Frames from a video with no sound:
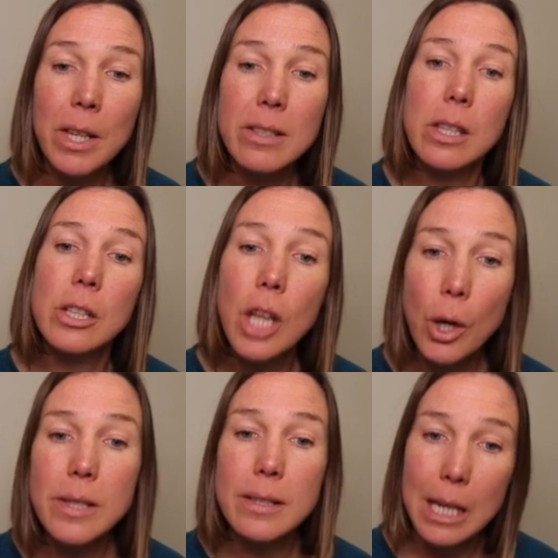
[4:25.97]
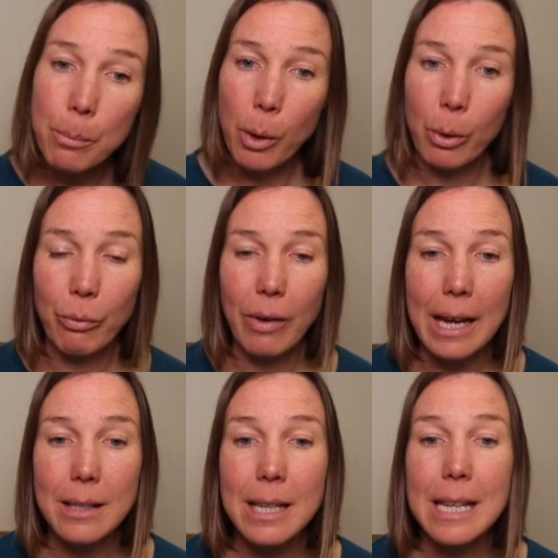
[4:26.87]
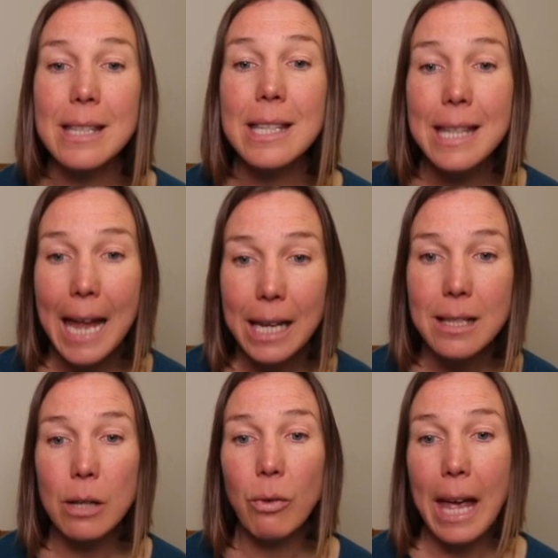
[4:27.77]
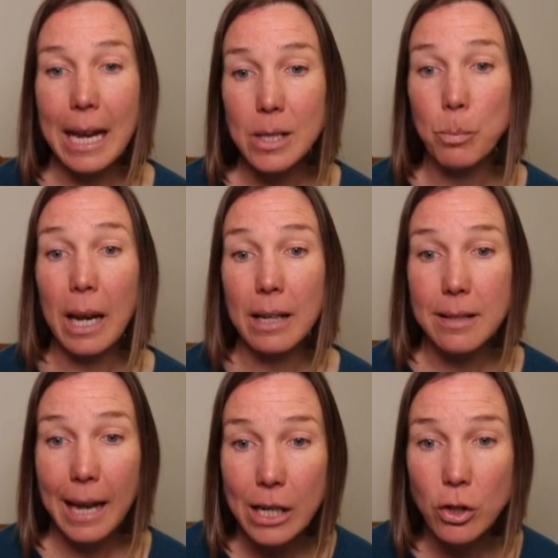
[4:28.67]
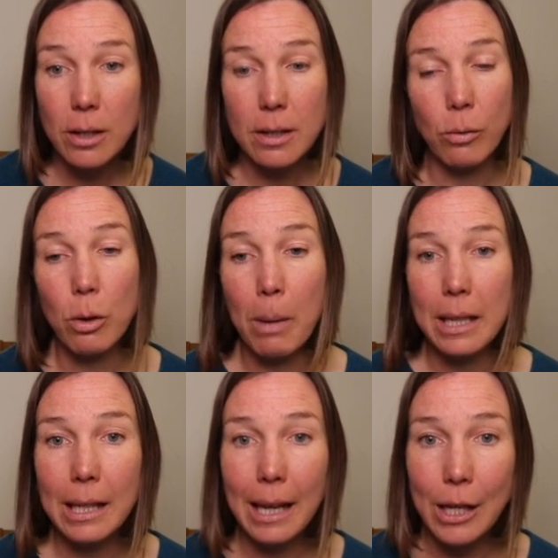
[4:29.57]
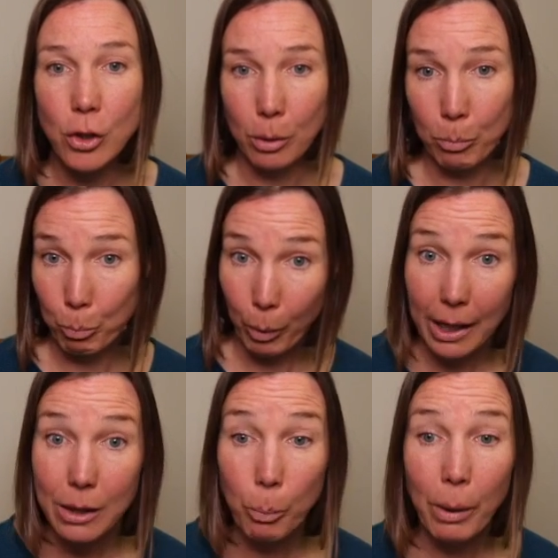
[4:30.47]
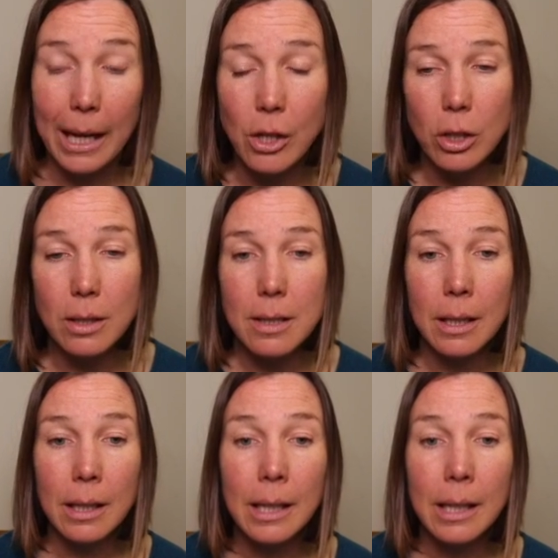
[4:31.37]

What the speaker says: So the nocebo effect is negative expectations of the medication by the patient,